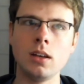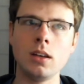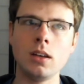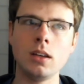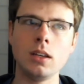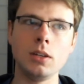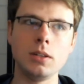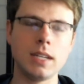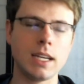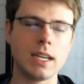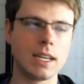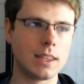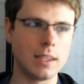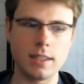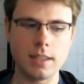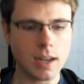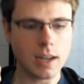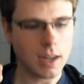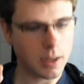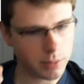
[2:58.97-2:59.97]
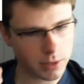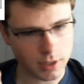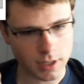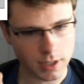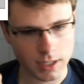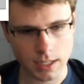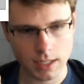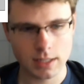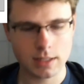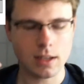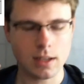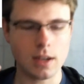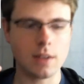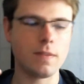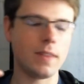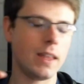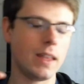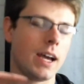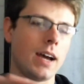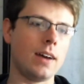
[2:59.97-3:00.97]
you take the dot product of
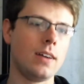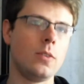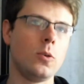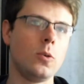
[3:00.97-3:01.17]
that